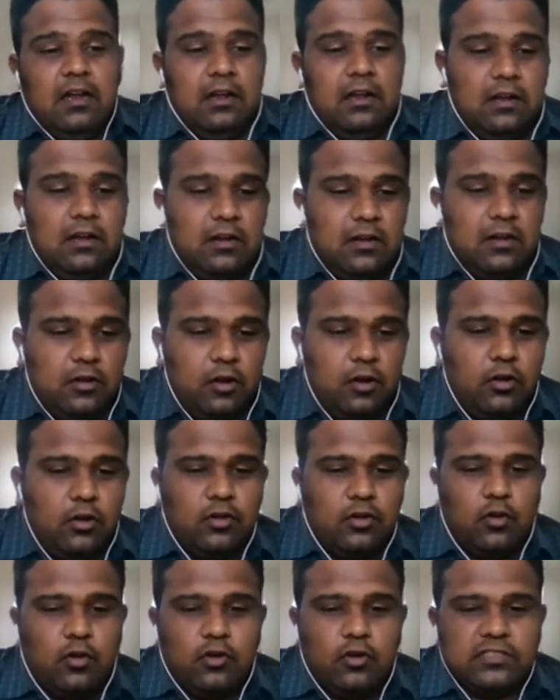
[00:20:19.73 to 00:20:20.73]
not
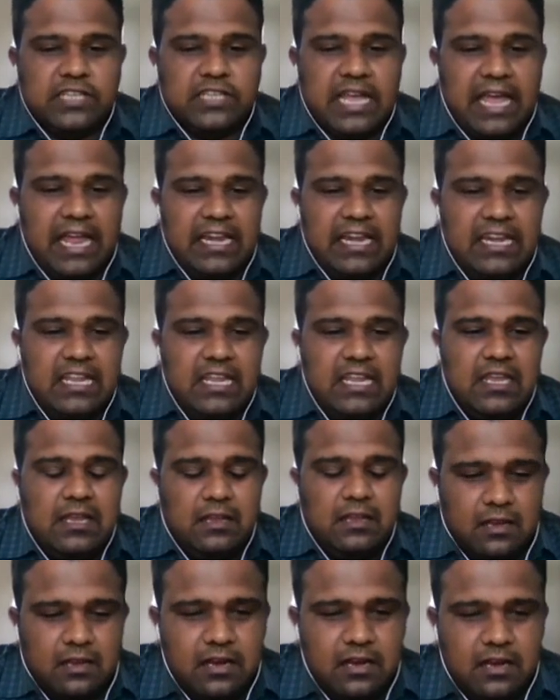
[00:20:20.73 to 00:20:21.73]
cause any
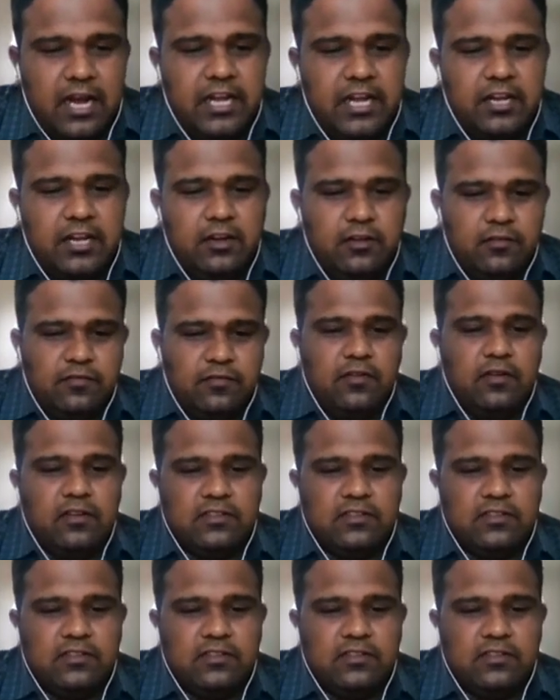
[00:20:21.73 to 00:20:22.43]
kind of